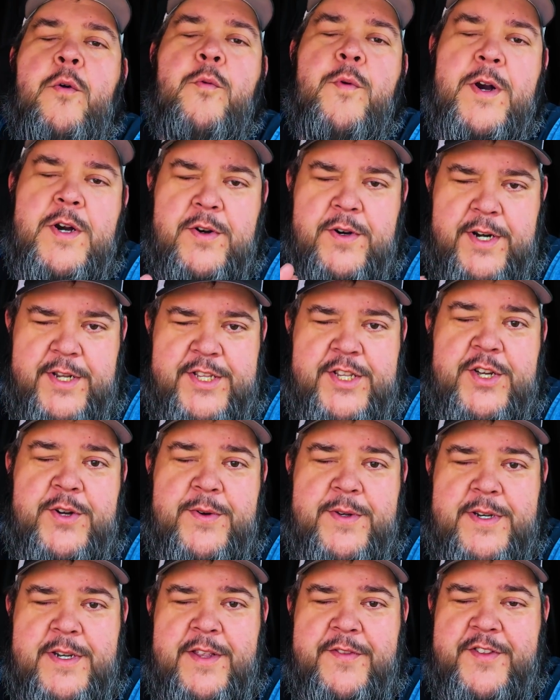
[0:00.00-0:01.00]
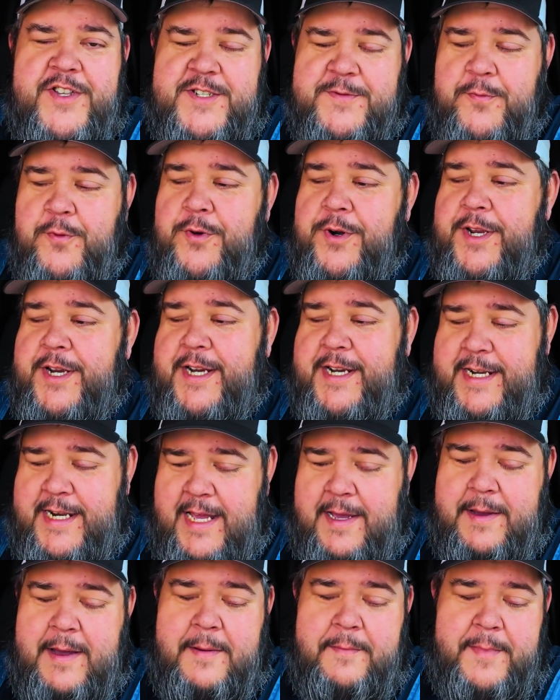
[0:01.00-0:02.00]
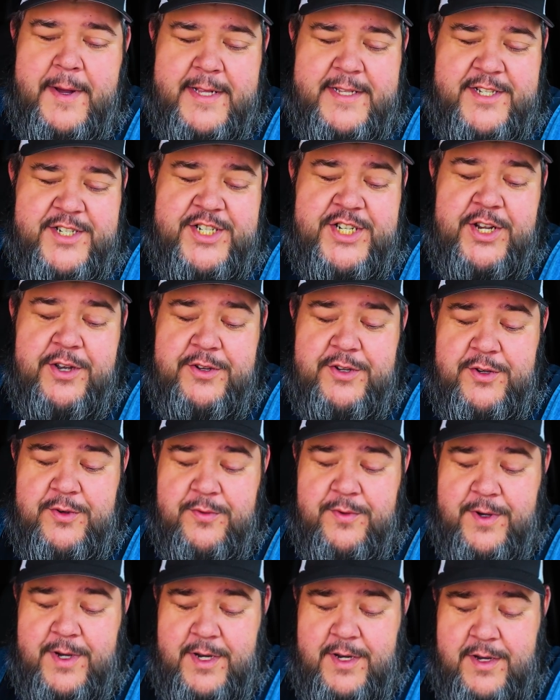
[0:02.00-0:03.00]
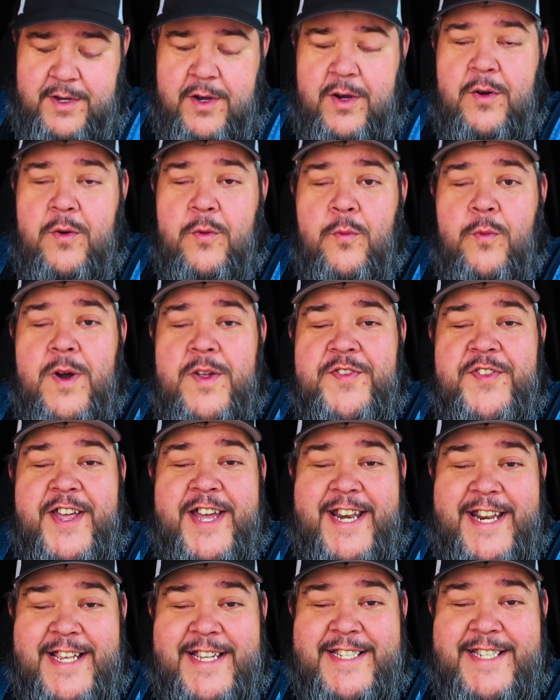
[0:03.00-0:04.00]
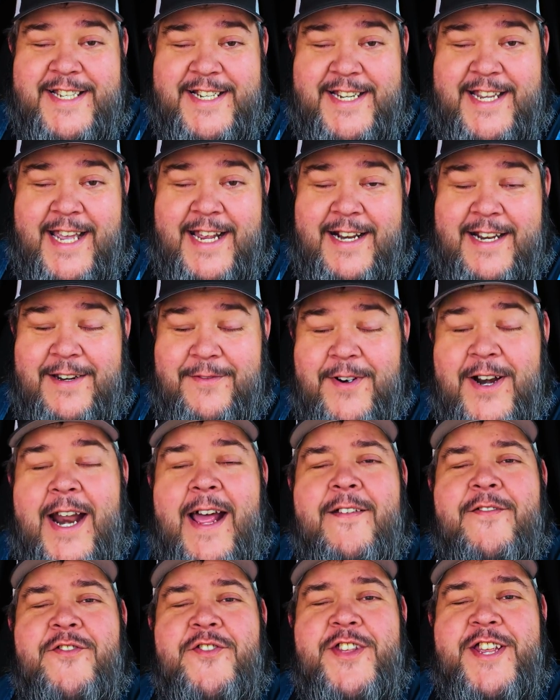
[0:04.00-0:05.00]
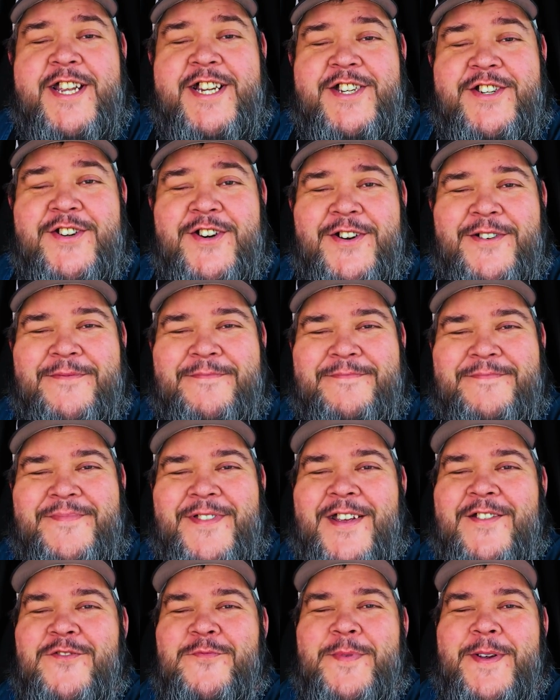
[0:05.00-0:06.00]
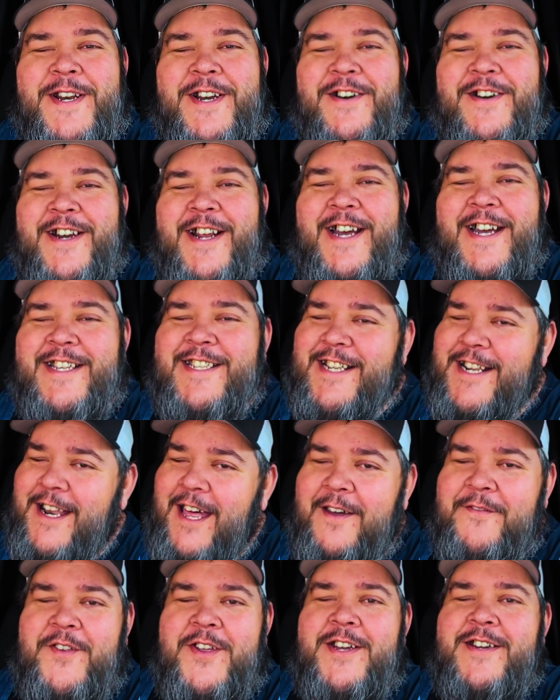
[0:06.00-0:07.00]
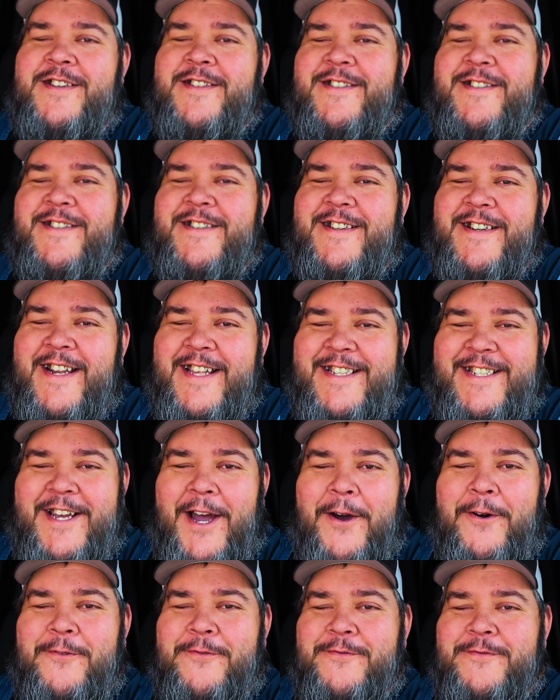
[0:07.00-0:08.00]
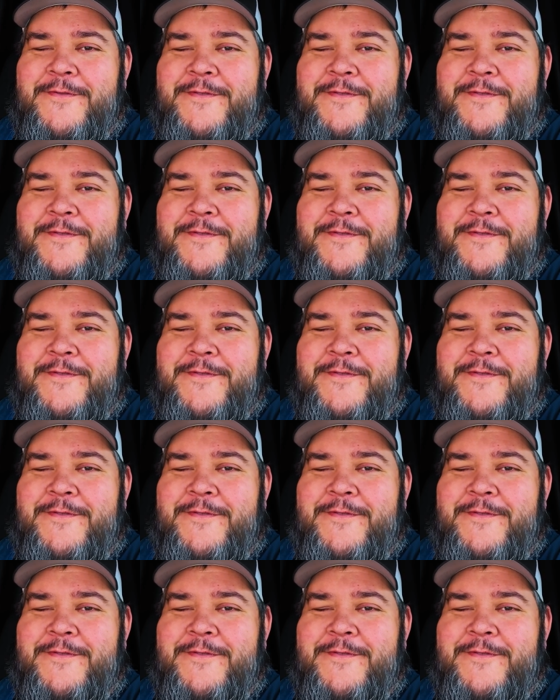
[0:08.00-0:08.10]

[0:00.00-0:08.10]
going to do it this morning, and I'm about to show you what that is exactly right after the intro. Thanks for being here, guys. I love you. Let's go.